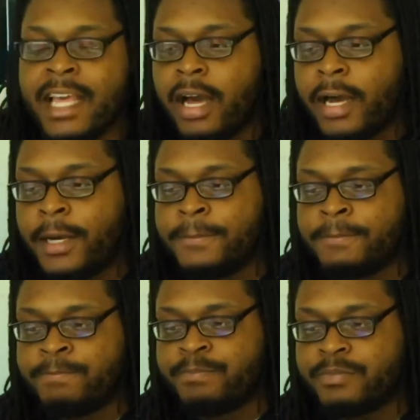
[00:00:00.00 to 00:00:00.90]

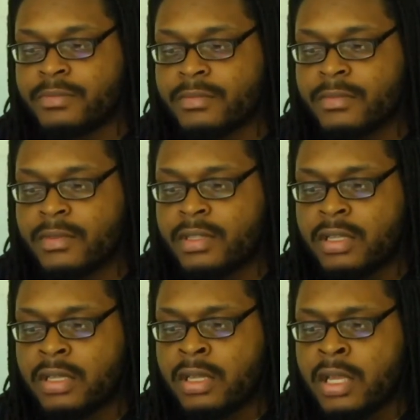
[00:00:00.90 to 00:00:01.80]

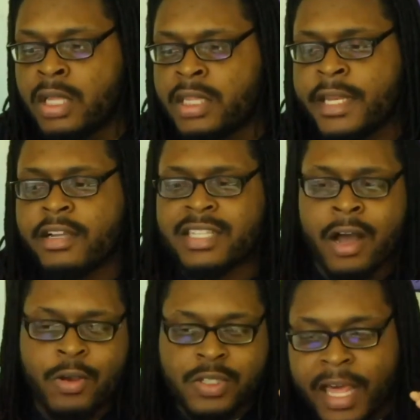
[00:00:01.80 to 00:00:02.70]
Then there's
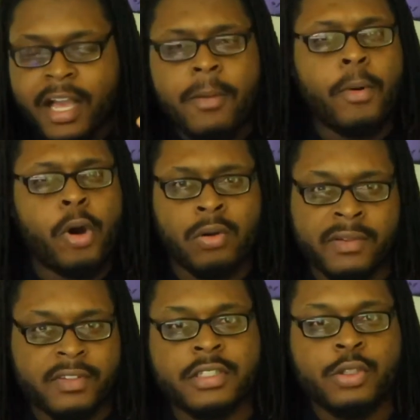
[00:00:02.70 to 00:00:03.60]
also like a moral
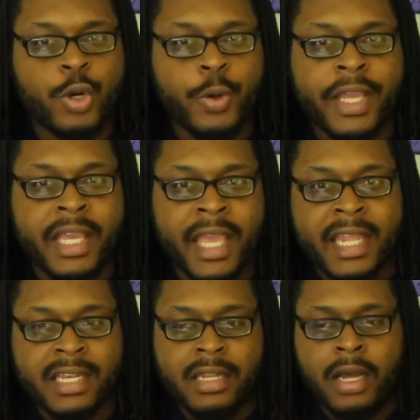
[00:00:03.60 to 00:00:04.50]
of the story
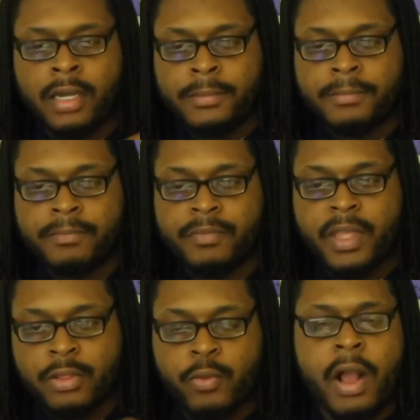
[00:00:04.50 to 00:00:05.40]
in
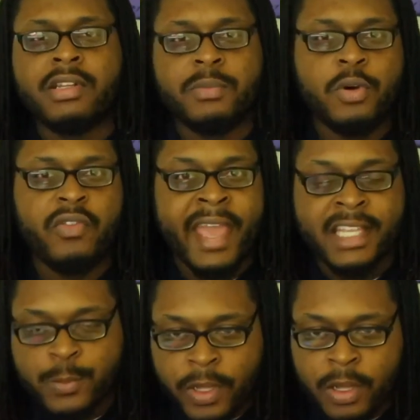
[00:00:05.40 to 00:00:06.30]
throughout the movie
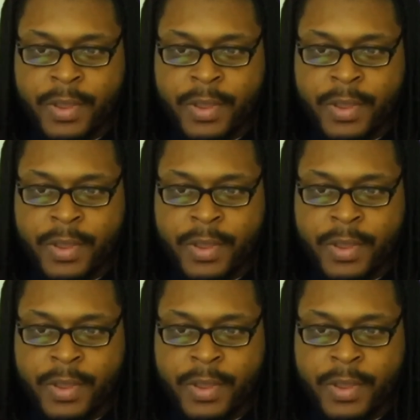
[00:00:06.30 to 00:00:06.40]
as well.